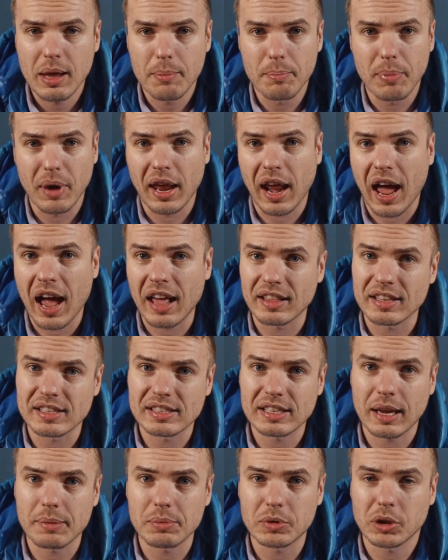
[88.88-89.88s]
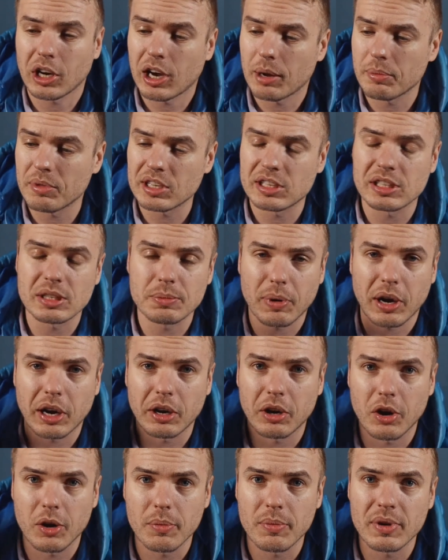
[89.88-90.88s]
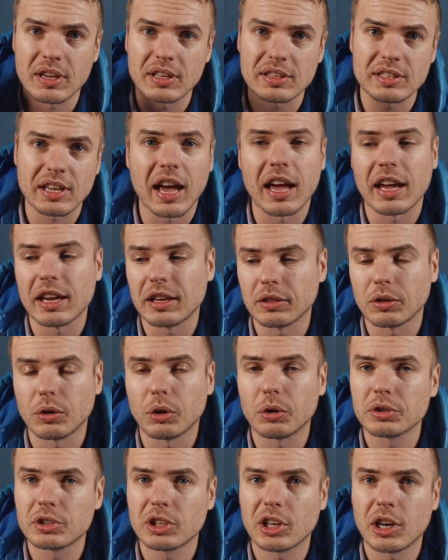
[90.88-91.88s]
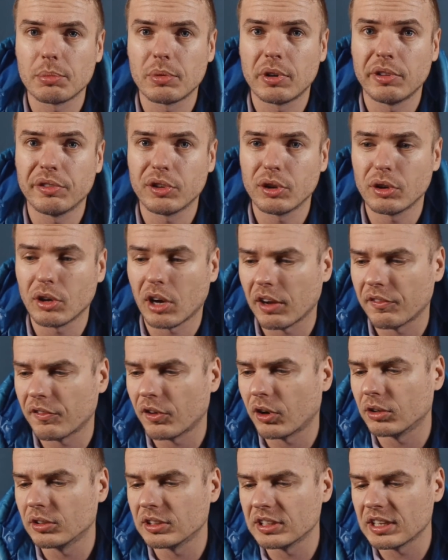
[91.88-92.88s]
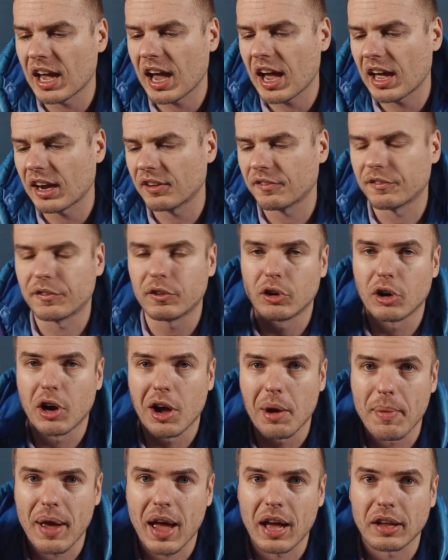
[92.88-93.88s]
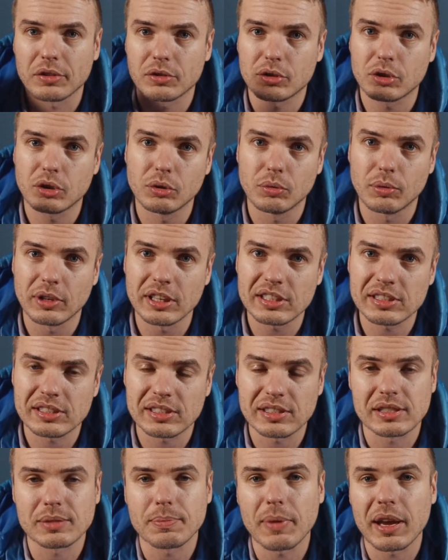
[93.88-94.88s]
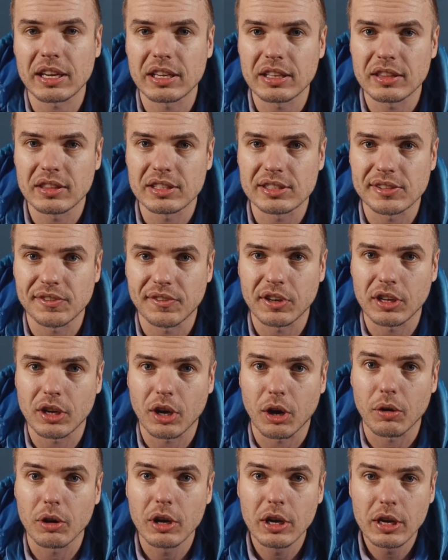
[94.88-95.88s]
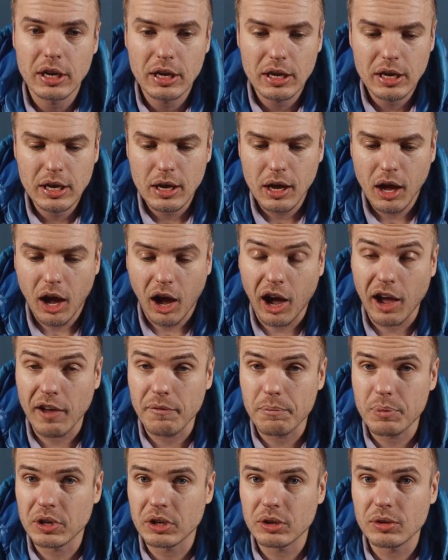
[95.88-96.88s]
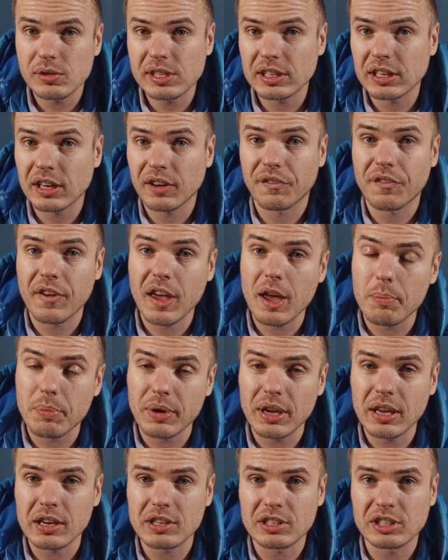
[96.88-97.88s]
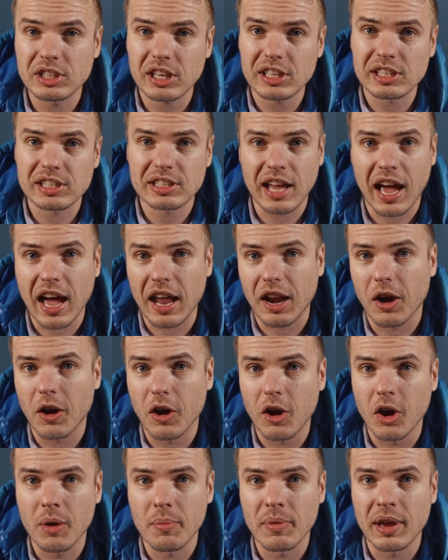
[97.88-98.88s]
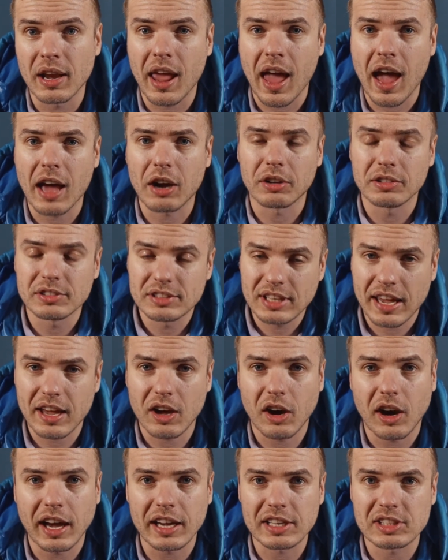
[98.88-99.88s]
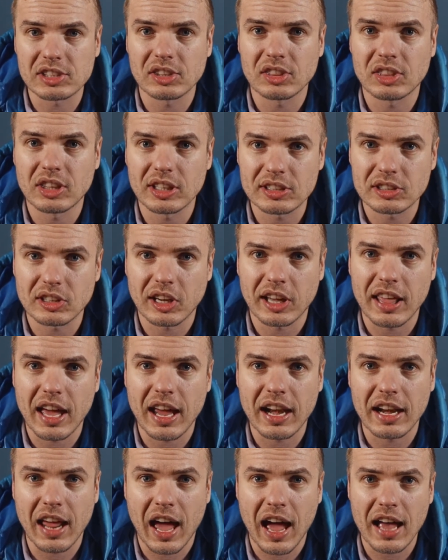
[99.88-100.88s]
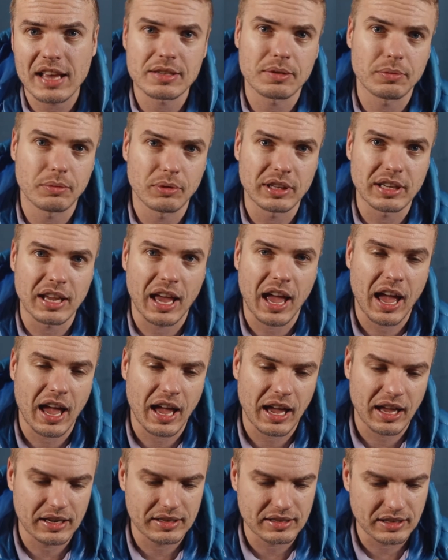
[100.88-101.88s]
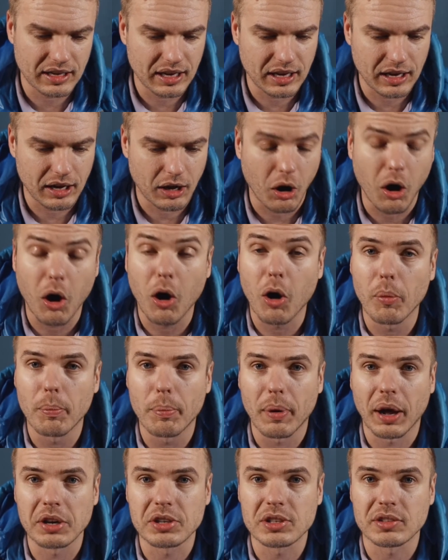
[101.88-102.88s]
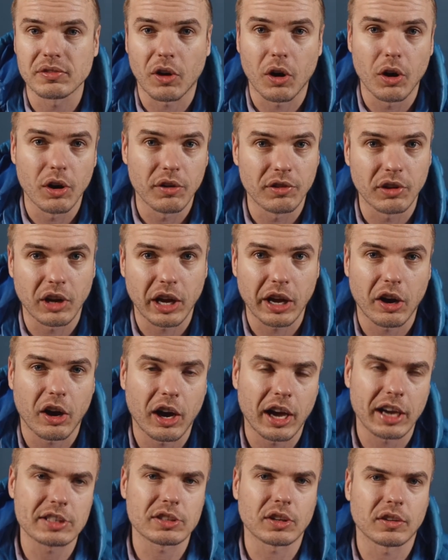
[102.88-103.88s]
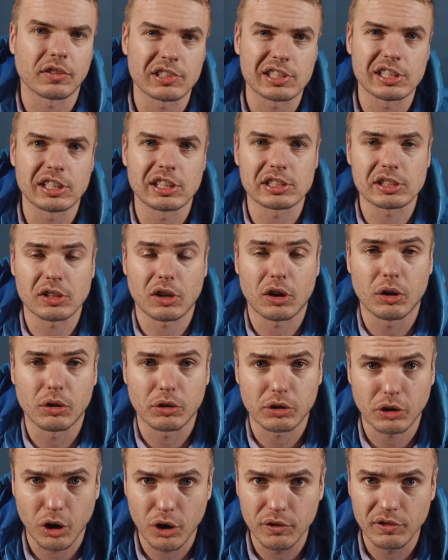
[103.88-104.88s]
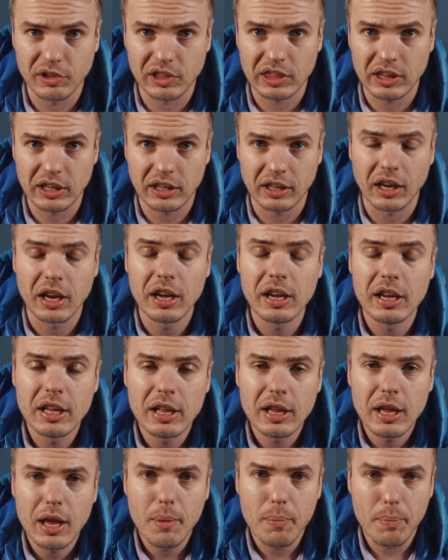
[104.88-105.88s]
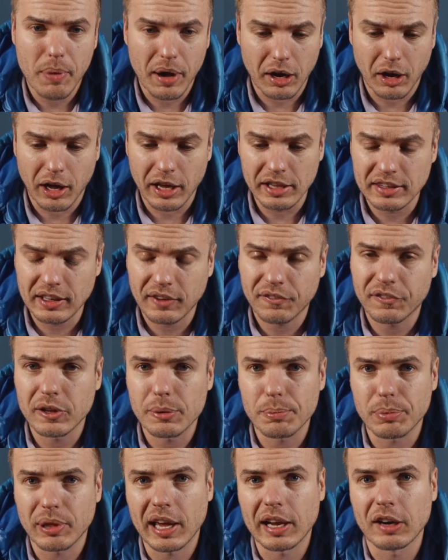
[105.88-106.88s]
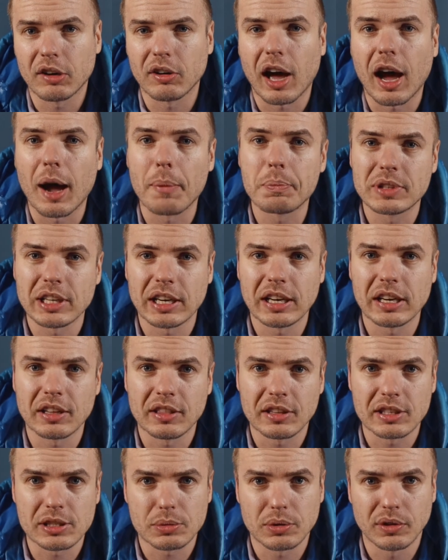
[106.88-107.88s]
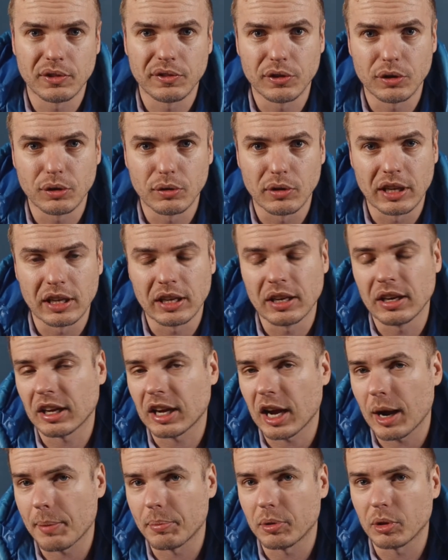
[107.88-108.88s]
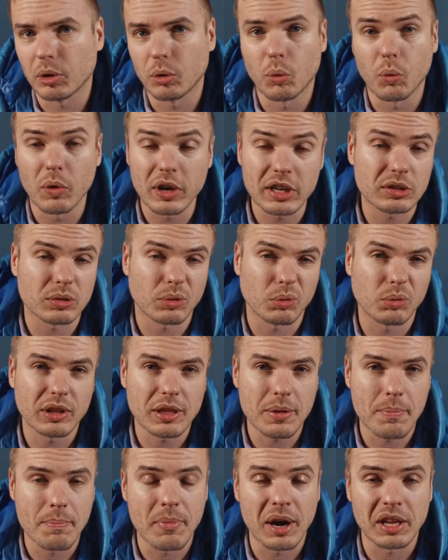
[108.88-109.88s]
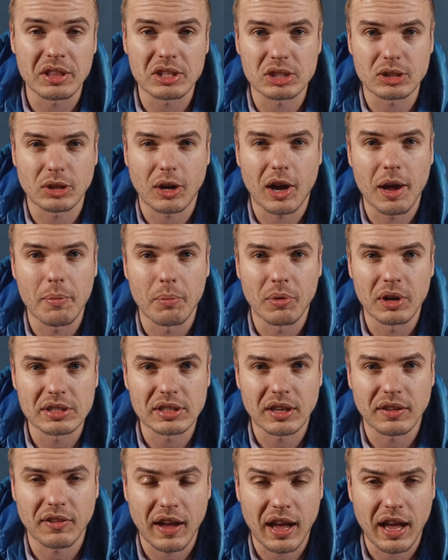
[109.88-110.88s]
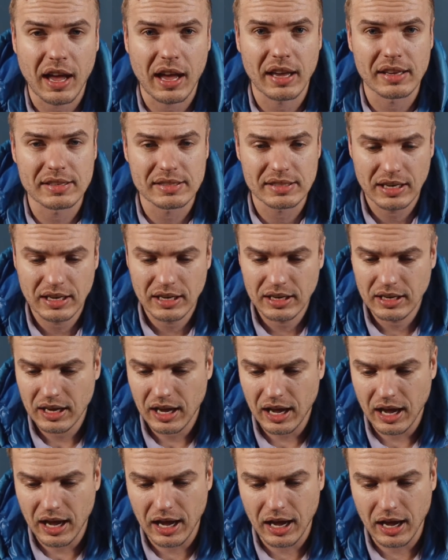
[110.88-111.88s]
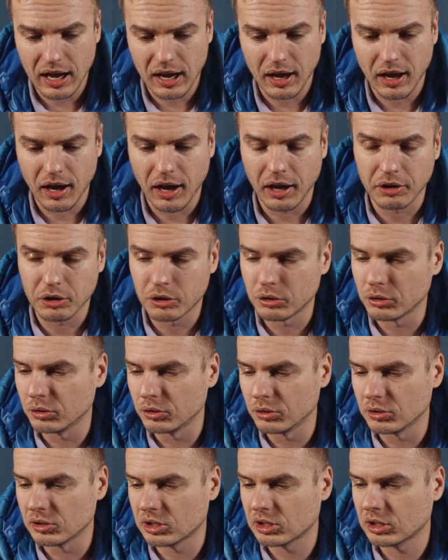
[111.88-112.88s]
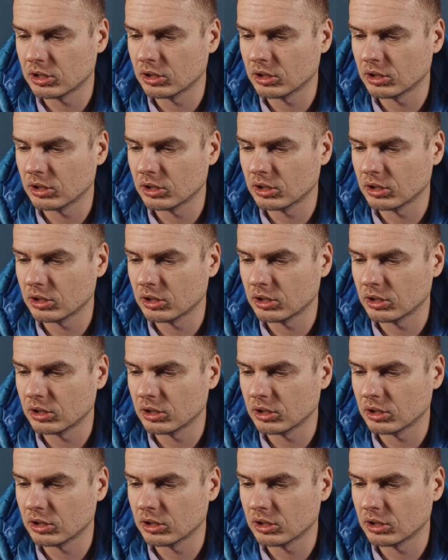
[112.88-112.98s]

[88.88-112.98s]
but at the same time, this is by no means a long-term review. I've only had it for about 2 weeks since making this video. I've been using it a fair bit just at home and out on day hikes and things like that. It hasn't really had a whole bunch of overnight hikes, obviously because of the whole COVID thing. But I definitely plan on updating this review in a couple of weeks or really months' time once I've had a good